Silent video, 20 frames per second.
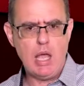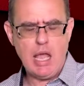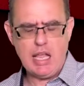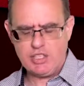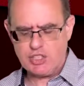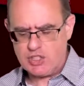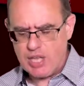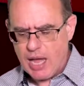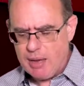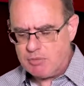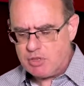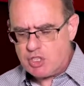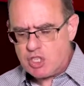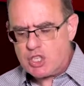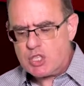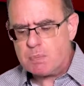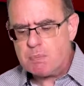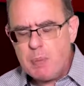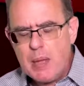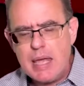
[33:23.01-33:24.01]
It's time to
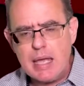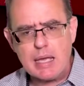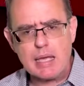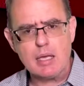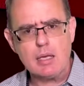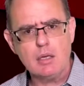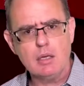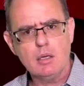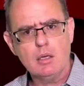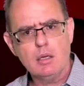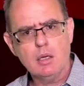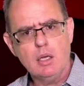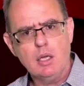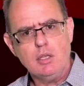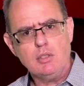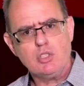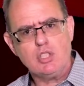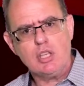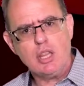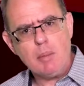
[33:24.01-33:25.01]
speak
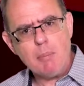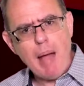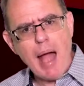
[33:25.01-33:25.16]
to the